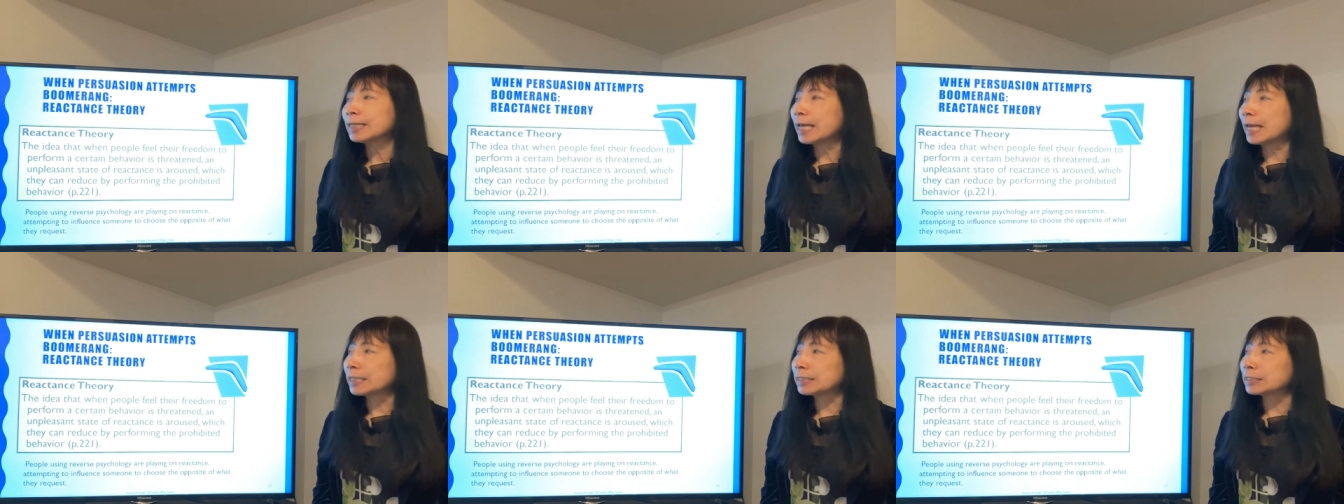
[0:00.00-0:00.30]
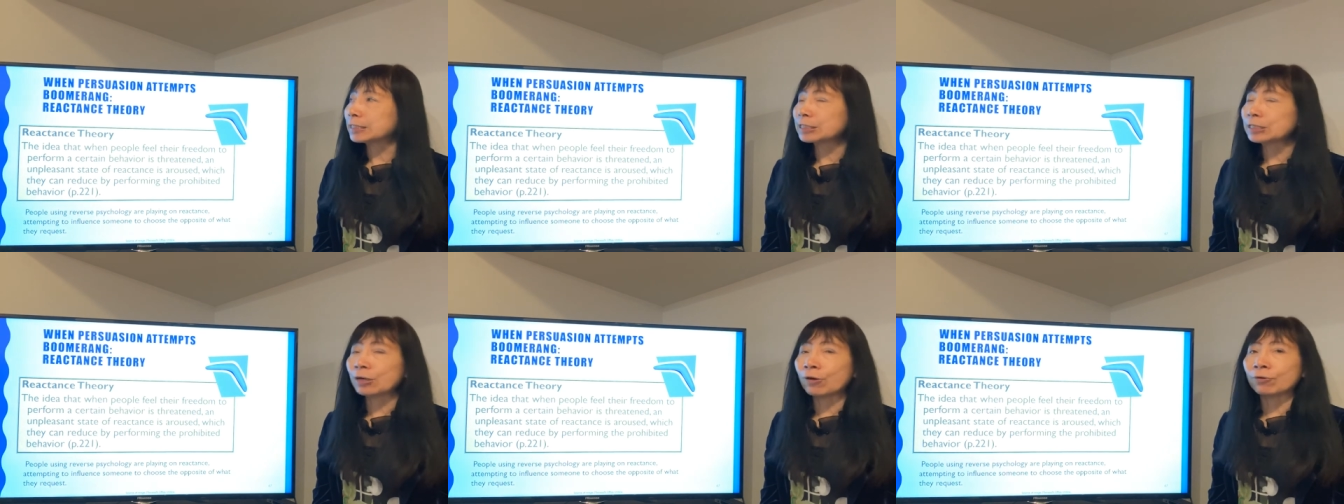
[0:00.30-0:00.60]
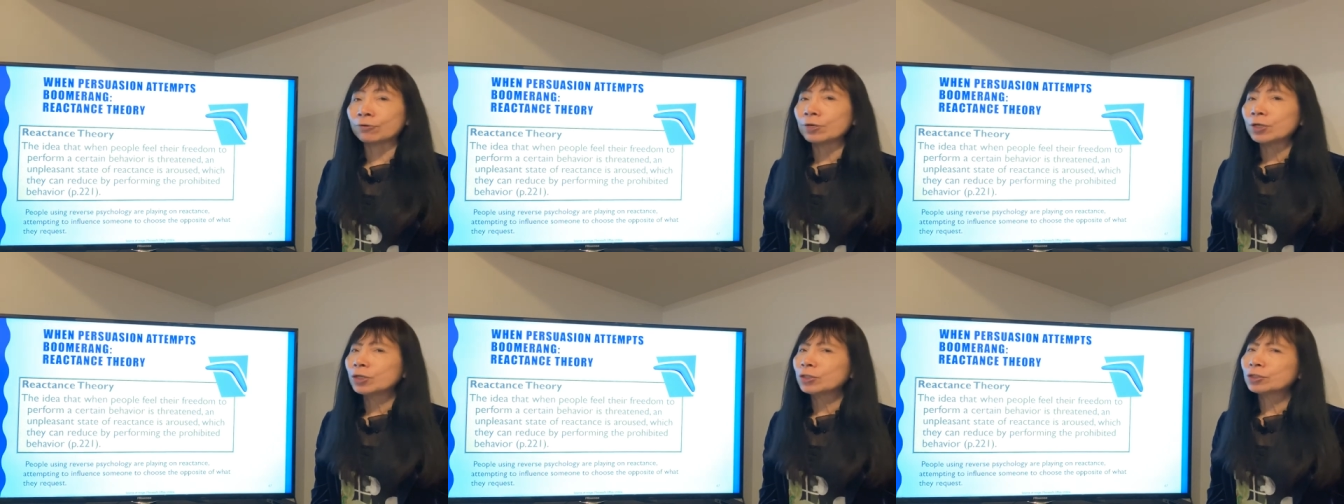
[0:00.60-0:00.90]
And
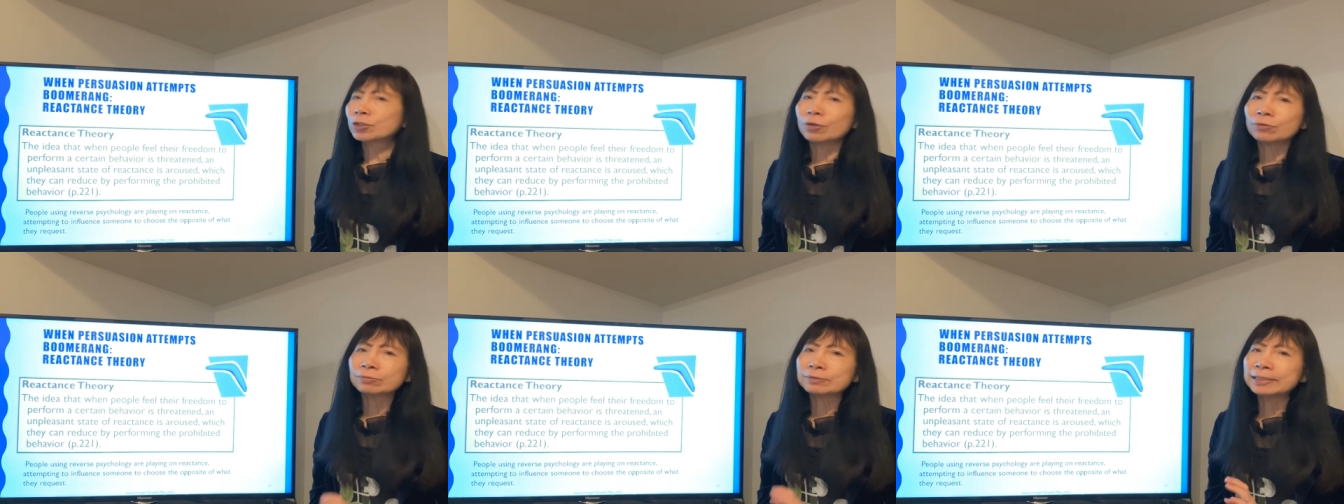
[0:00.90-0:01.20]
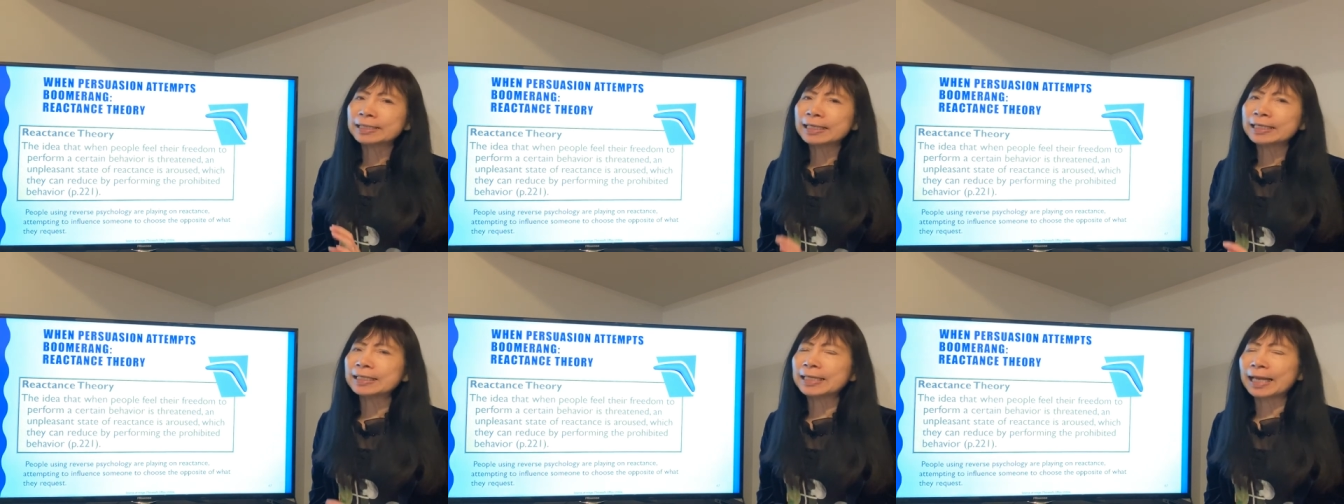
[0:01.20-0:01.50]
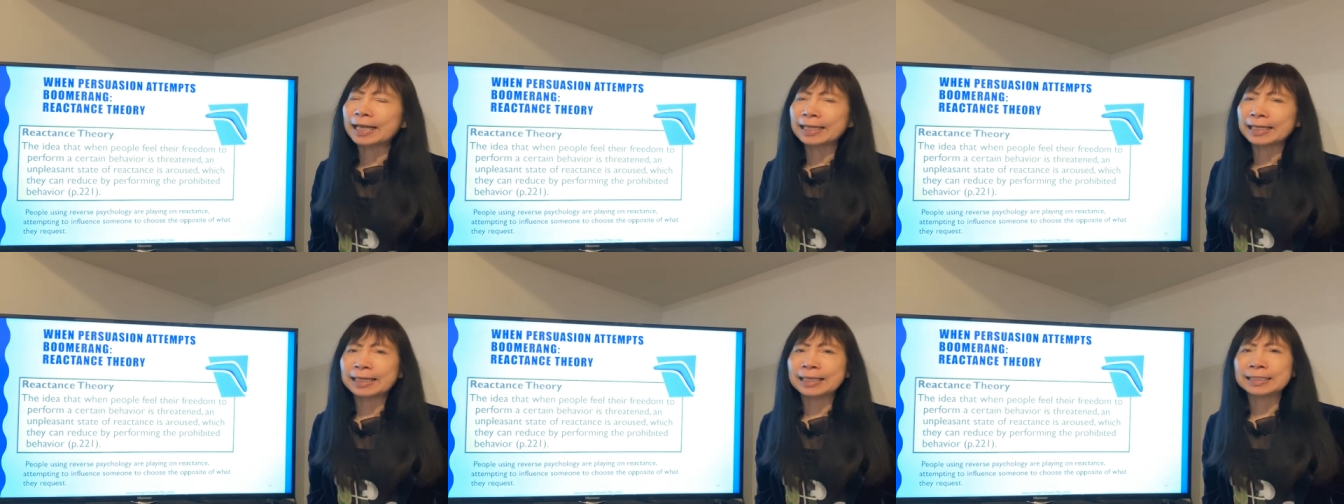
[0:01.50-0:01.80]
so don't think
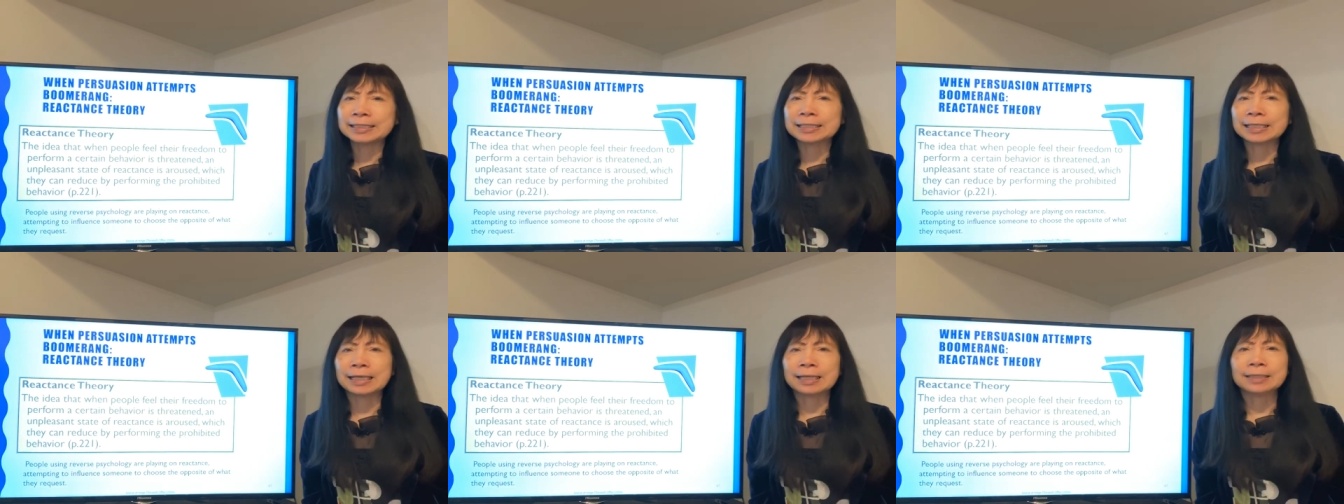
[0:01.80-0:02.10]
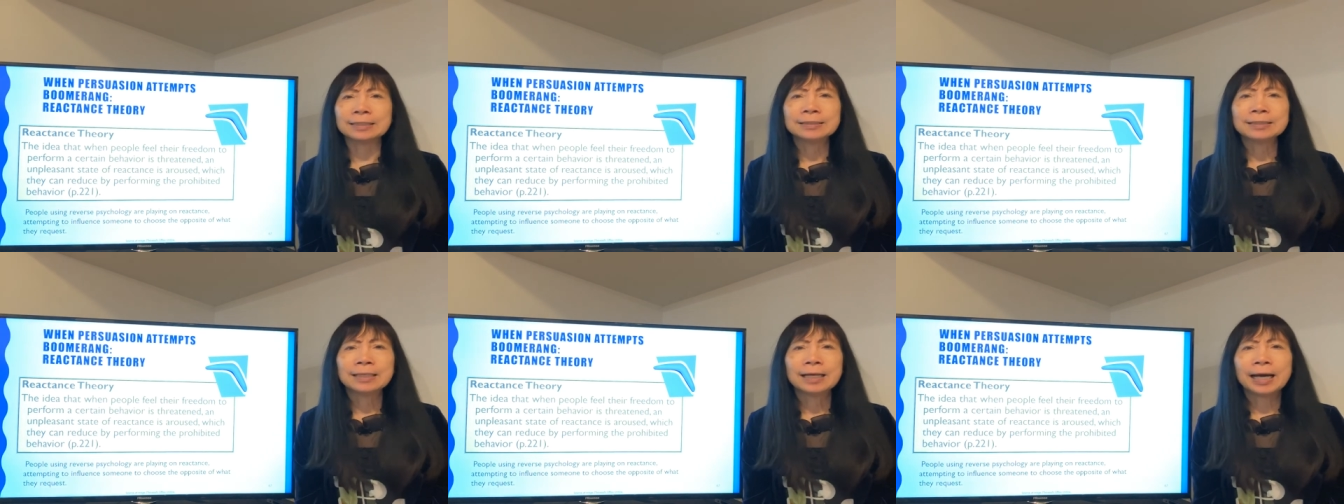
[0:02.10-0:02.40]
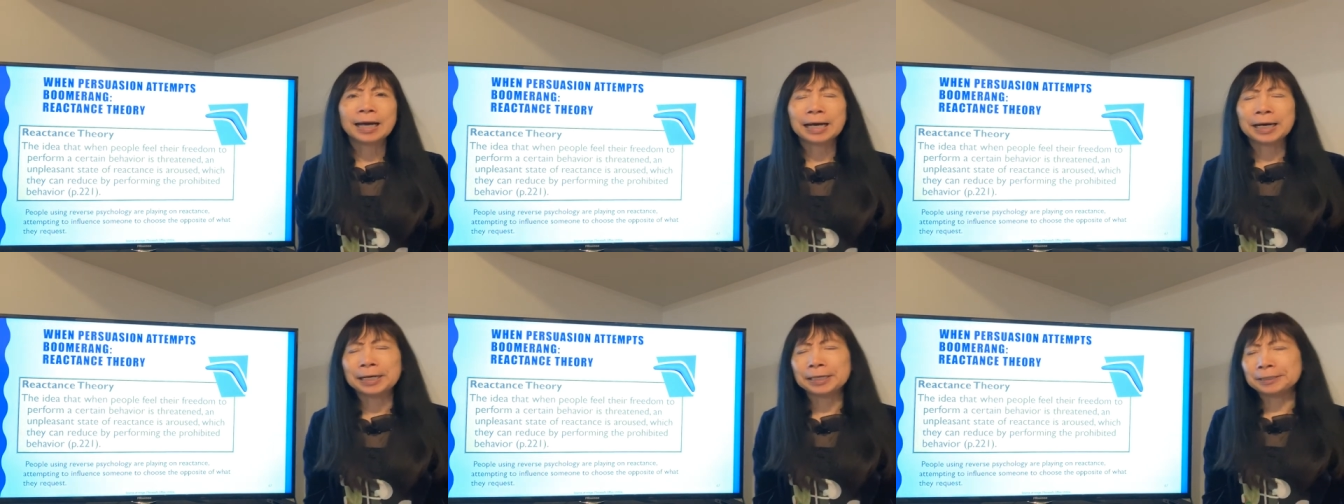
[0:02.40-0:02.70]
that is a
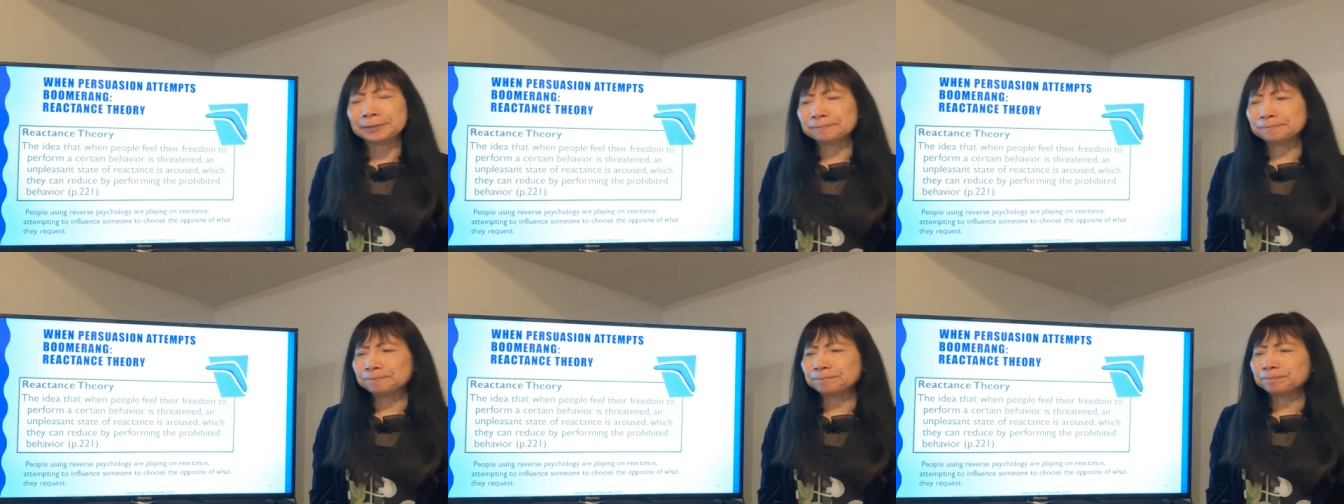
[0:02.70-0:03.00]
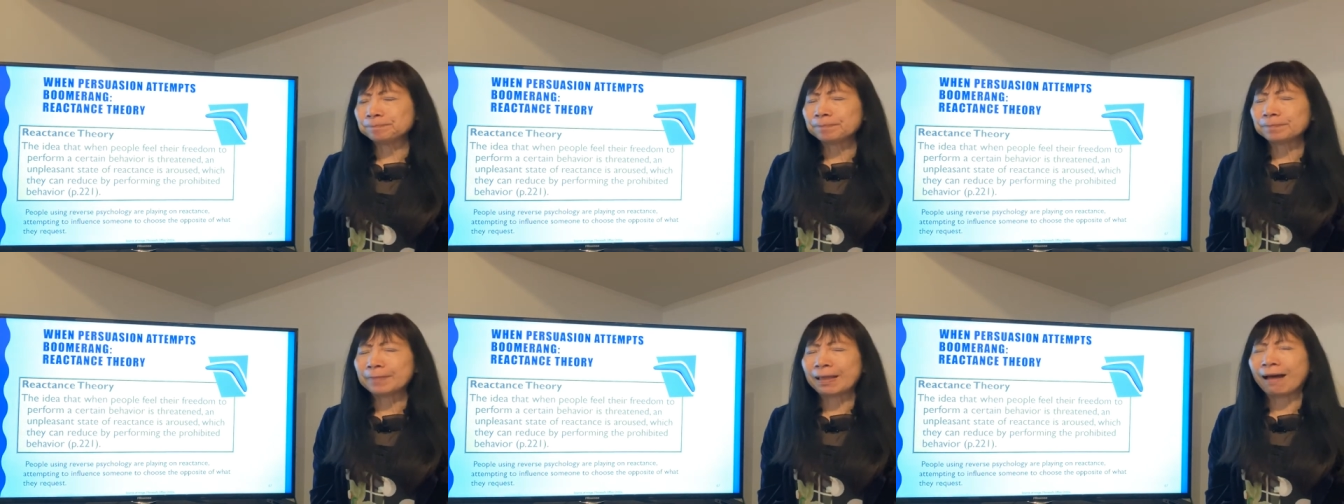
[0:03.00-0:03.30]
um